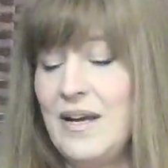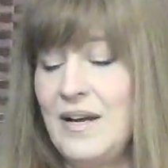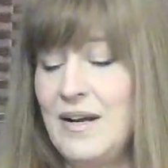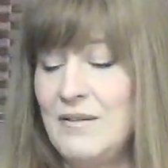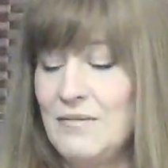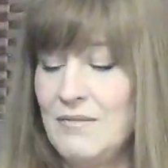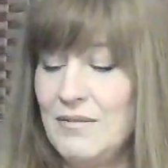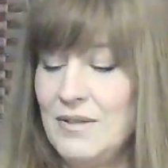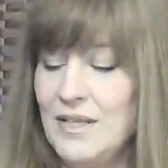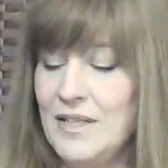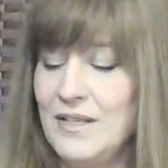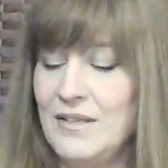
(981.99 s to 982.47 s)
I
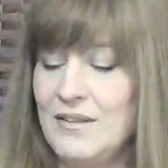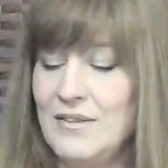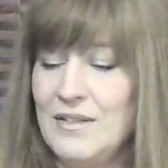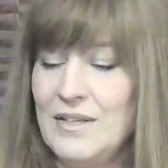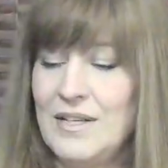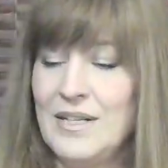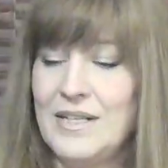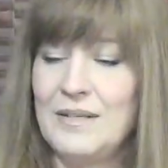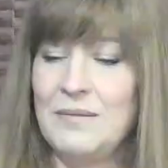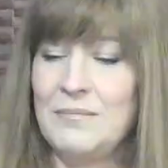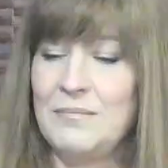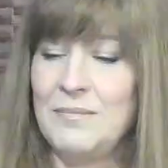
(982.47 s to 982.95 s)
really
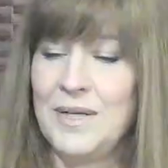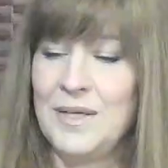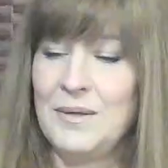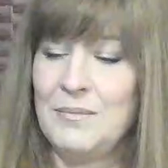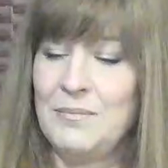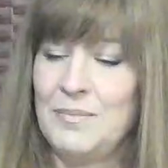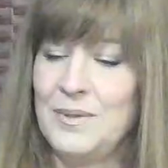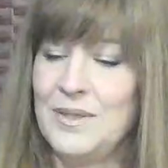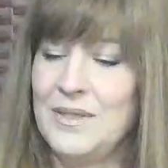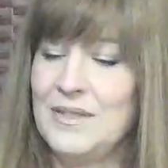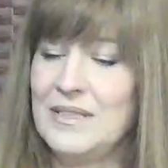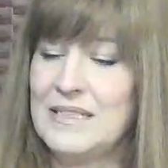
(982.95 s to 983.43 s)
thought it
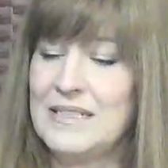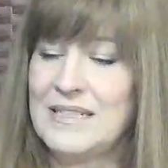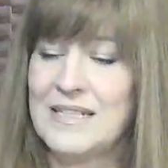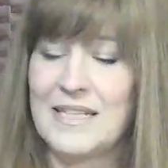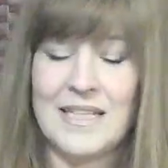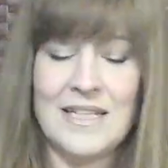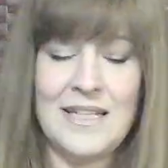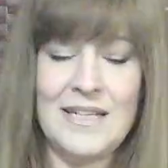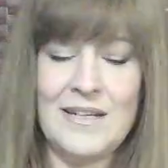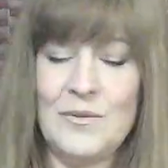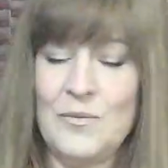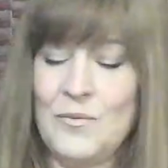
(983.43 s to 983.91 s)
might be this
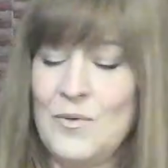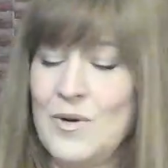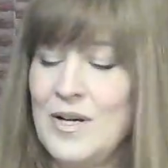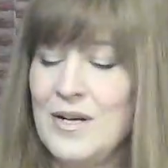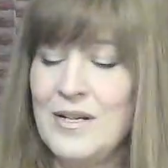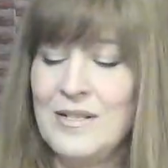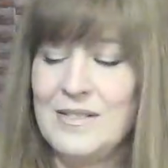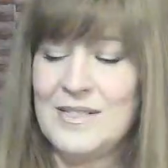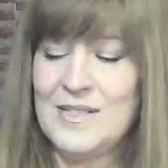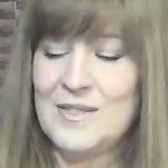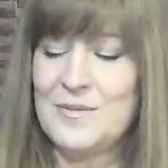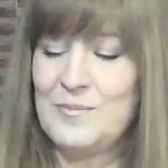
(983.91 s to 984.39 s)
King of
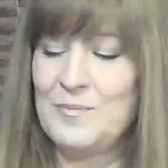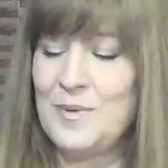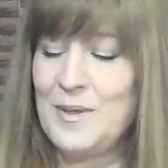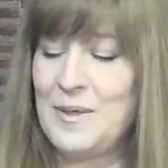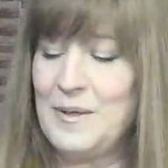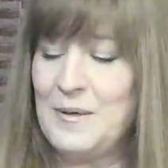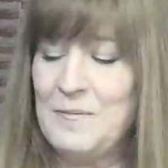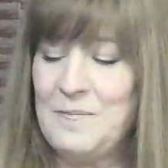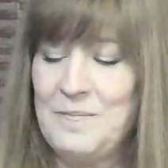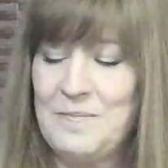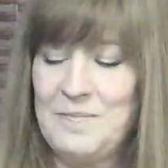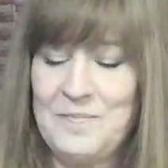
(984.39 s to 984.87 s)
Wands,
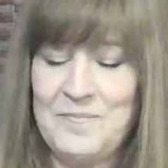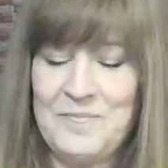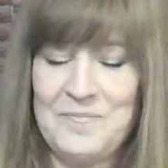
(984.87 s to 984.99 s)
but